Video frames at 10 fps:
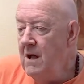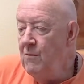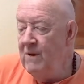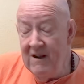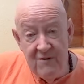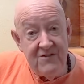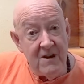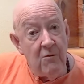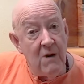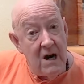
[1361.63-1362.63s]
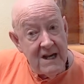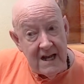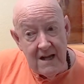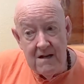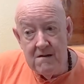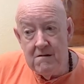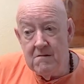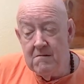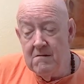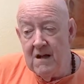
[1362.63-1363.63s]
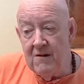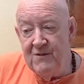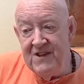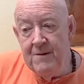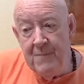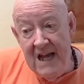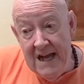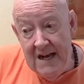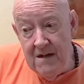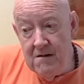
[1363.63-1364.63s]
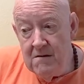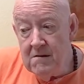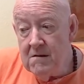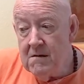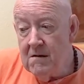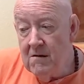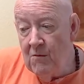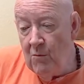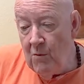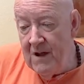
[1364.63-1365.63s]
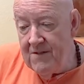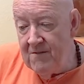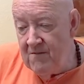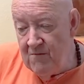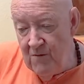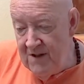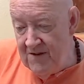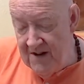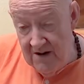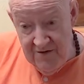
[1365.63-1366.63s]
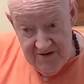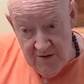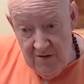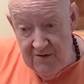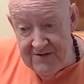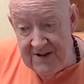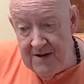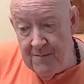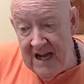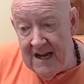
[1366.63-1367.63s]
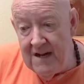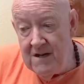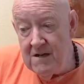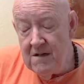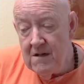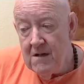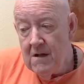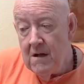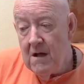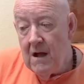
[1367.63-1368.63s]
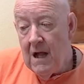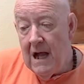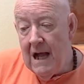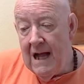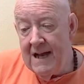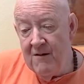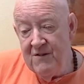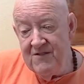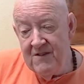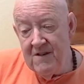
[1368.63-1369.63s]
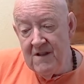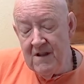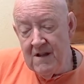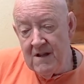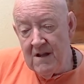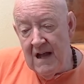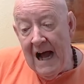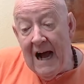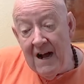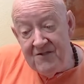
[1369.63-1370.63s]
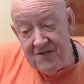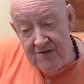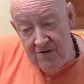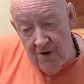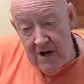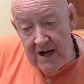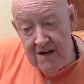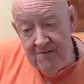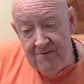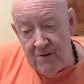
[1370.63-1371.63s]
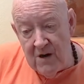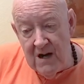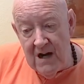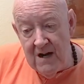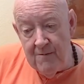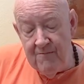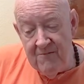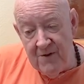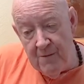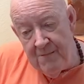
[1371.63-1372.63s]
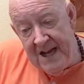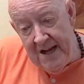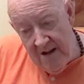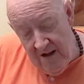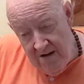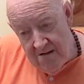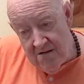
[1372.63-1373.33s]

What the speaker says: When I was still walking, I was in Maine with dear souls in Maine. And I was asked to join for a meal